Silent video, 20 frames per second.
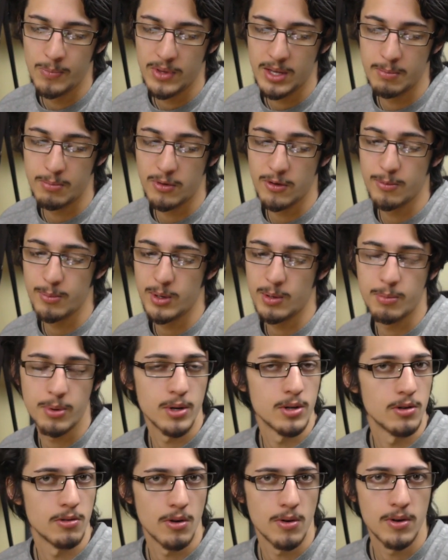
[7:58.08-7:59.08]
Improvement
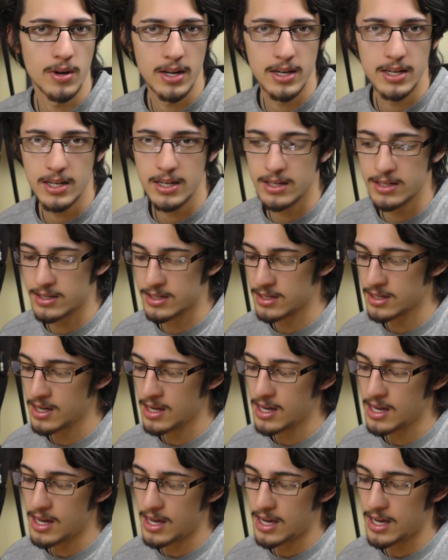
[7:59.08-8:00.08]
upon your own ideas.
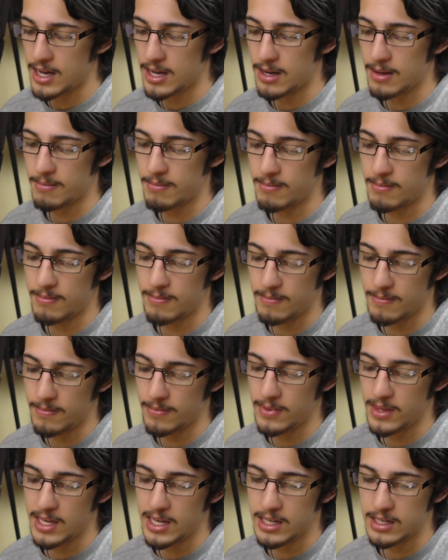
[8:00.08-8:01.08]

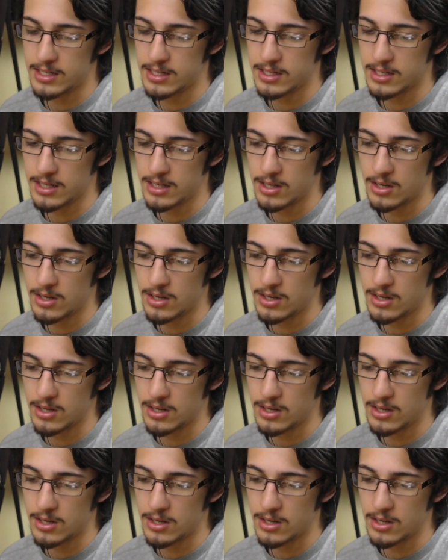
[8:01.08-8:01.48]
It's